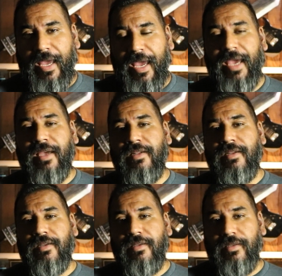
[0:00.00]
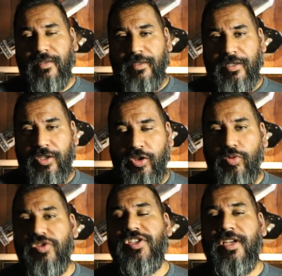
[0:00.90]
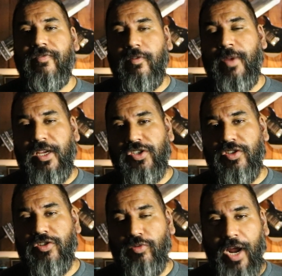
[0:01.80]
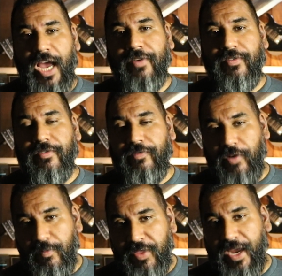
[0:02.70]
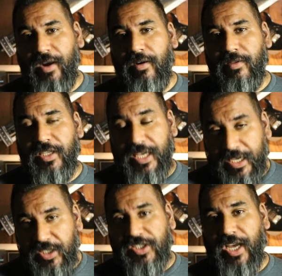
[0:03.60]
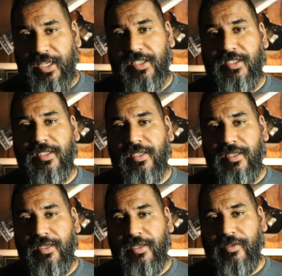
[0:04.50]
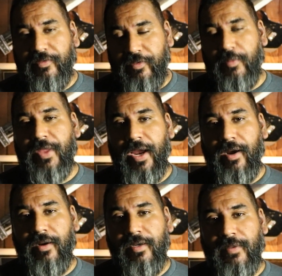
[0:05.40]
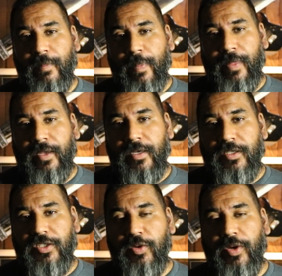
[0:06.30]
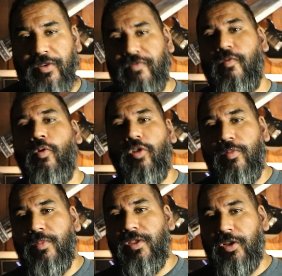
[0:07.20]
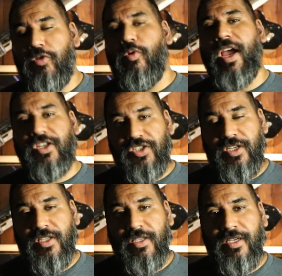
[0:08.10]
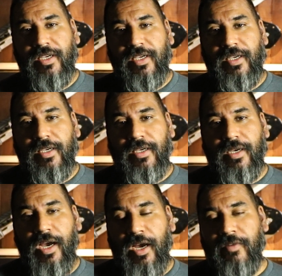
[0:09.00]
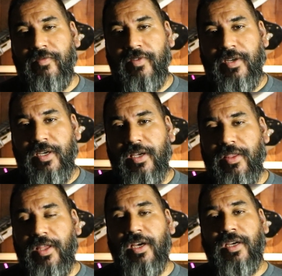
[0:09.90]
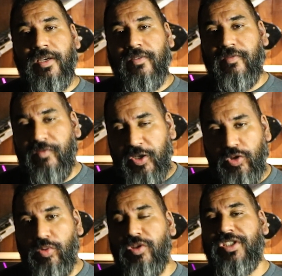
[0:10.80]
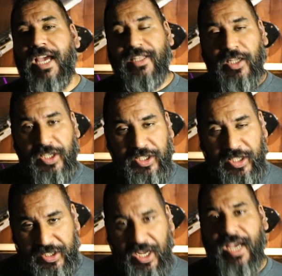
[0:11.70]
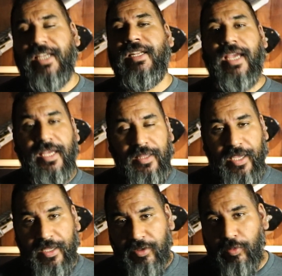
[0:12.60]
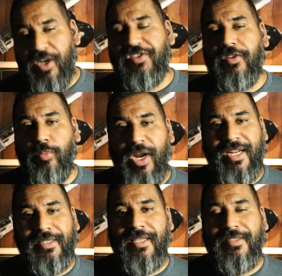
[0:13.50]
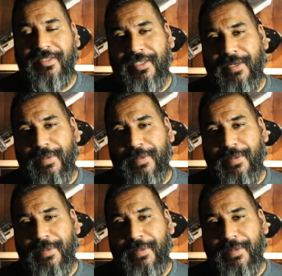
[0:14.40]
and use the information derived from there, the insights from there, to inform the direction of the visuals and the design and the rest of the brand identity.